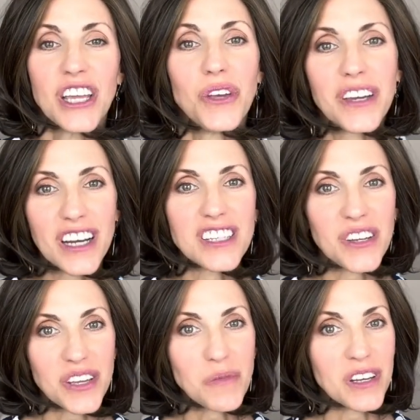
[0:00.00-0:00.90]
You can
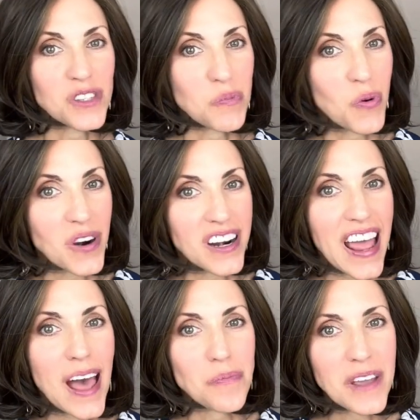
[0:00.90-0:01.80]
also email support
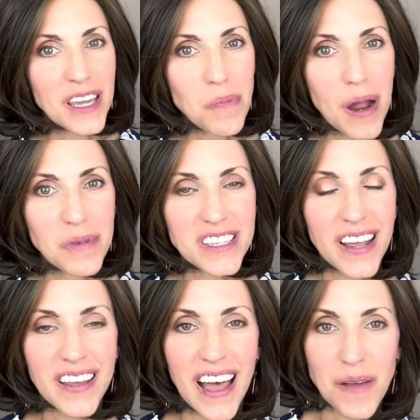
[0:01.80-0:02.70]
at Pinky Promise
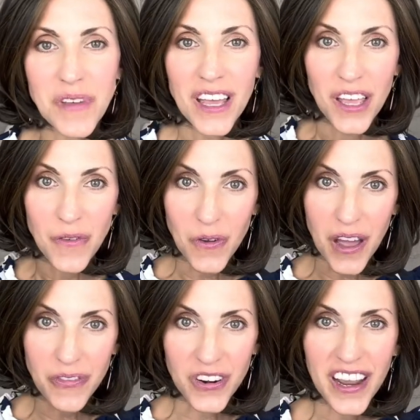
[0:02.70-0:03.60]
dot com if you
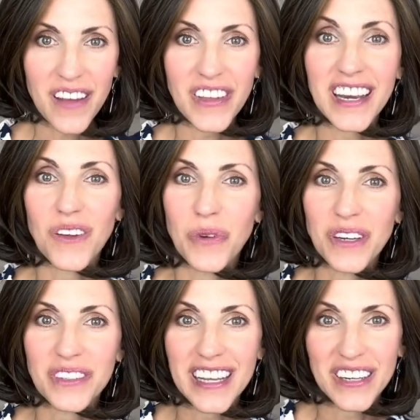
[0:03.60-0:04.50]
ever have any
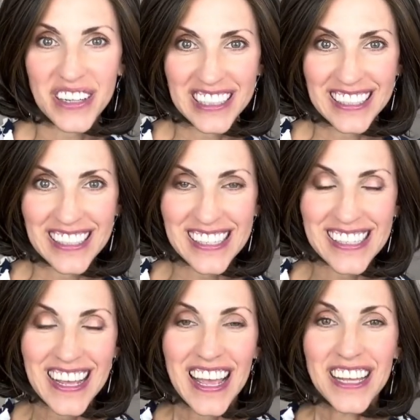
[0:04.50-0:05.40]
wig related questions.
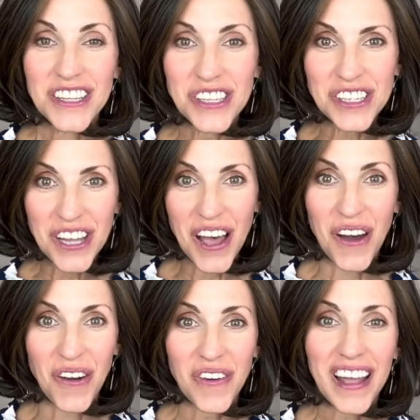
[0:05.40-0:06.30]

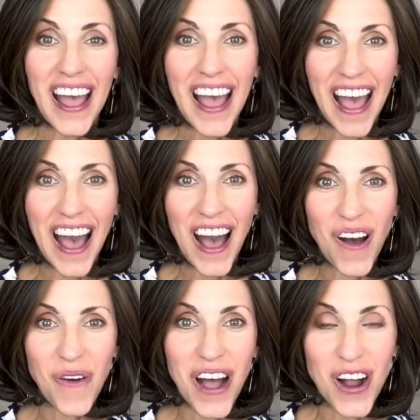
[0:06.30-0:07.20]
So
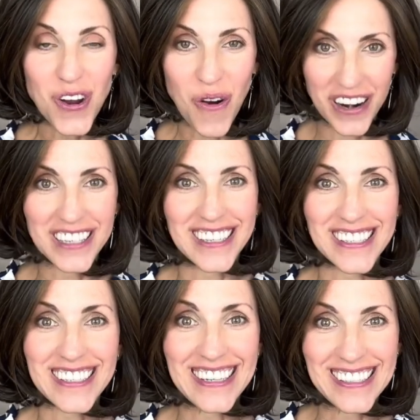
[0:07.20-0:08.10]
how
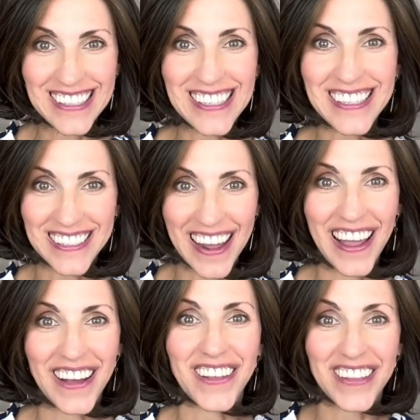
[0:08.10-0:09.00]
gorgeous is this
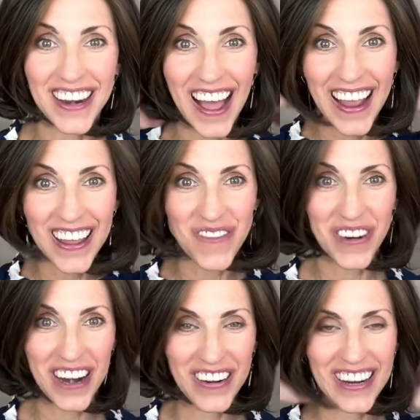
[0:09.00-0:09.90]
style that I am
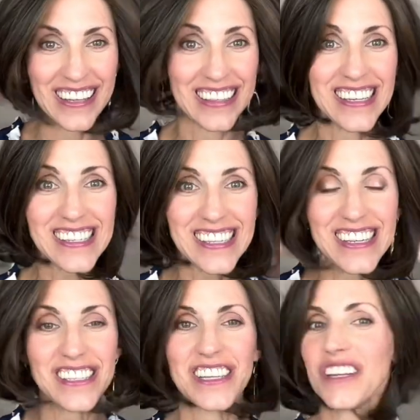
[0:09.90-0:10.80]
wearing? This
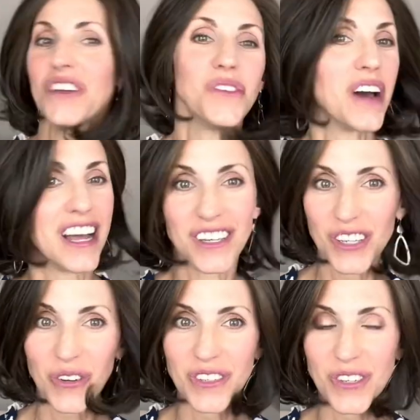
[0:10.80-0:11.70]
is the new
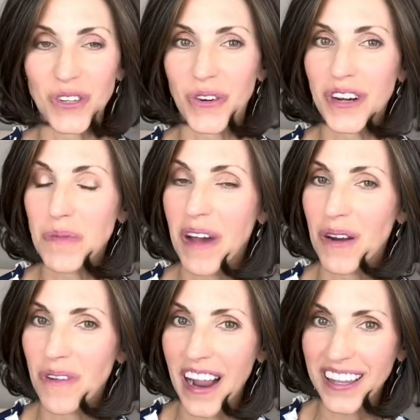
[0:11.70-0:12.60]
Untold Story by
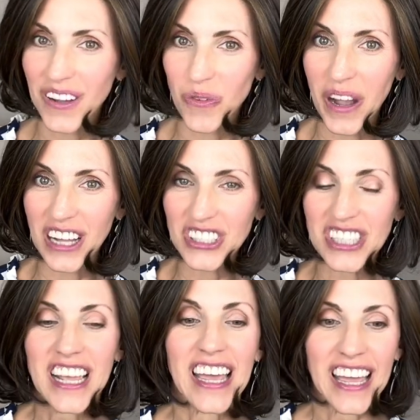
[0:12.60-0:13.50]
Raquel Welch,
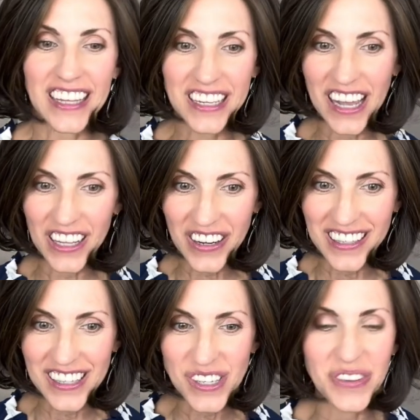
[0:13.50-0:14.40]
and the color
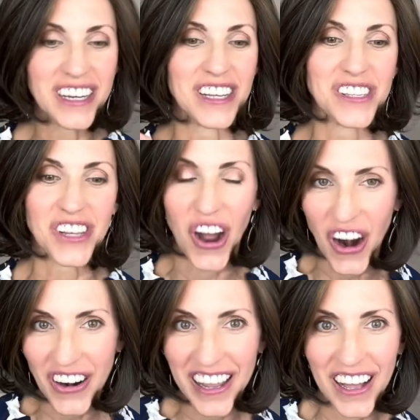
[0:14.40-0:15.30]
on this one is
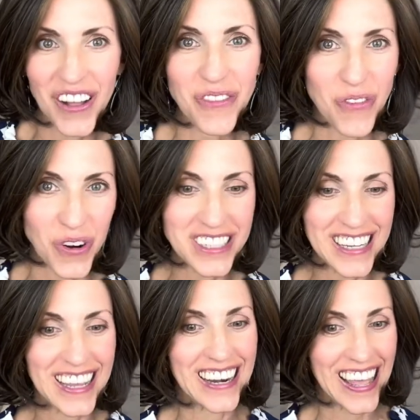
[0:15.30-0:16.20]
R L four
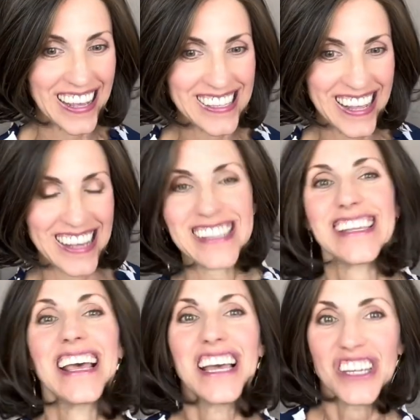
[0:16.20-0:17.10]
ten S S
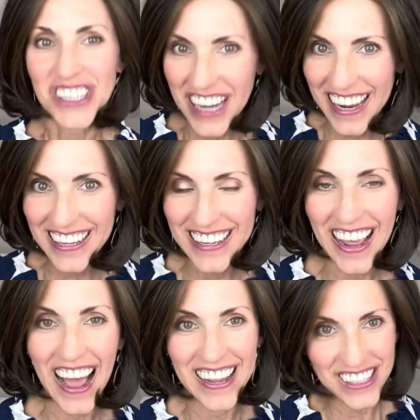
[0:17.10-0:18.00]
Shaded
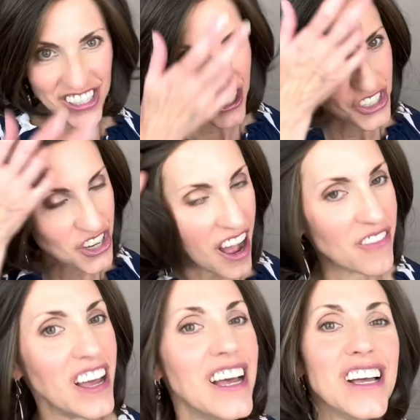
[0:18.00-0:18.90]
Iced
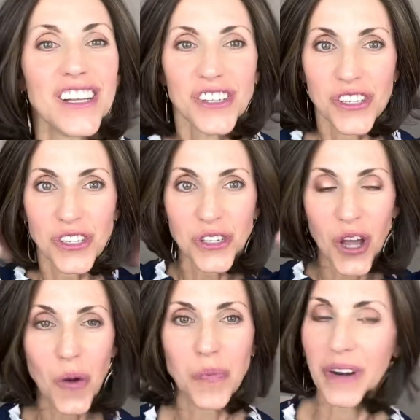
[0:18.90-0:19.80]
Java.
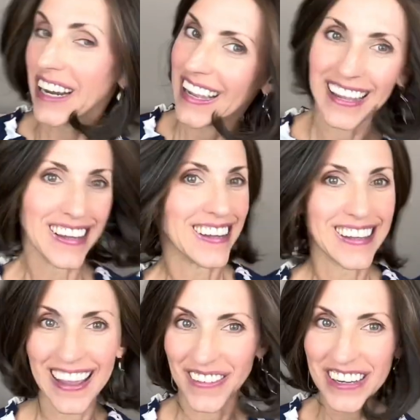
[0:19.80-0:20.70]
So pretty.
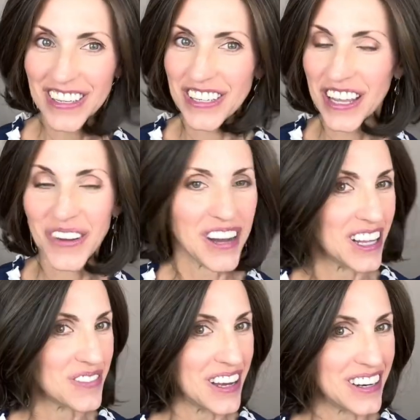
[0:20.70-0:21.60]
Can't wait to tell you
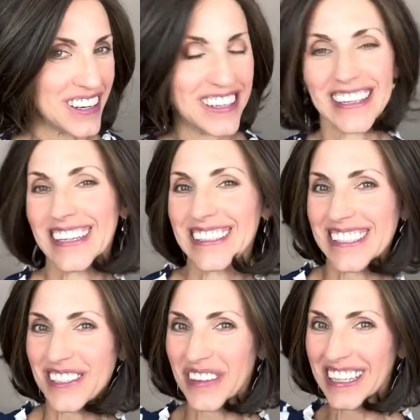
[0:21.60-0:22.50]
all about her in
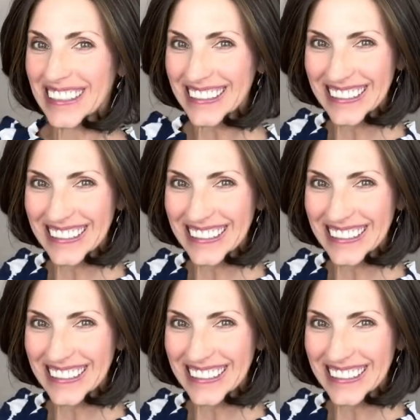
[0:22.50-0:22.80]
just a minute.